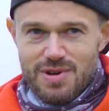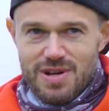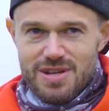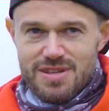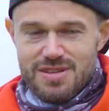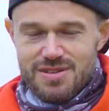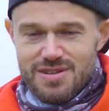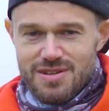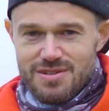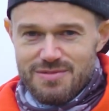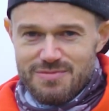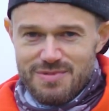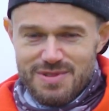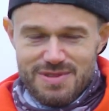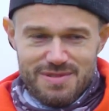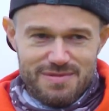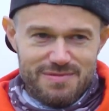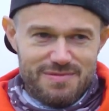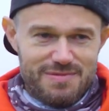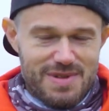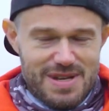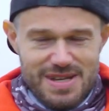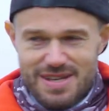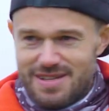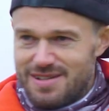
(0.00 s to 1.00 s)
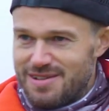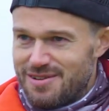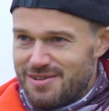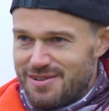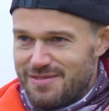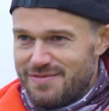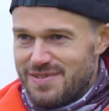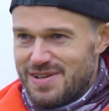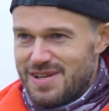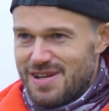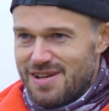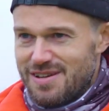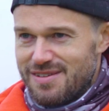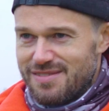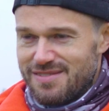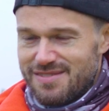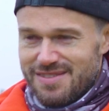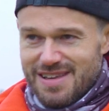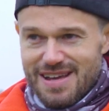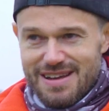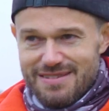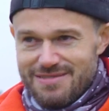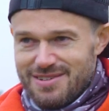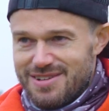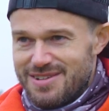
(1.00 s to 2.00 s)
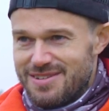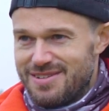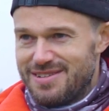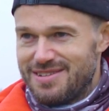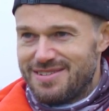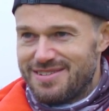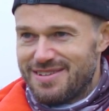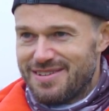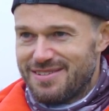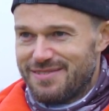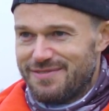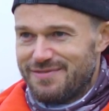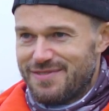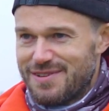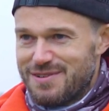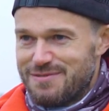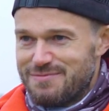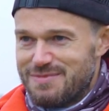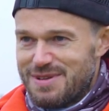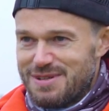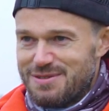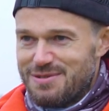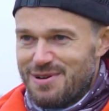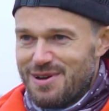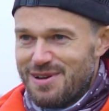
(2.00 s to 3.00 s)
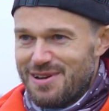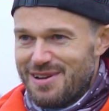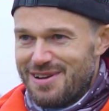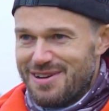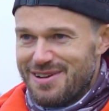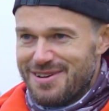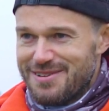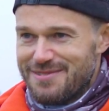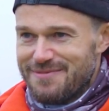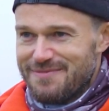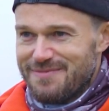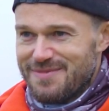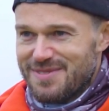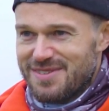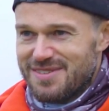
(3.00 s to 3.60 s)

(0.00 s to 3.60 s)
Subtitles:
I do with making a lot of videos, Sarah does film me quite a lot,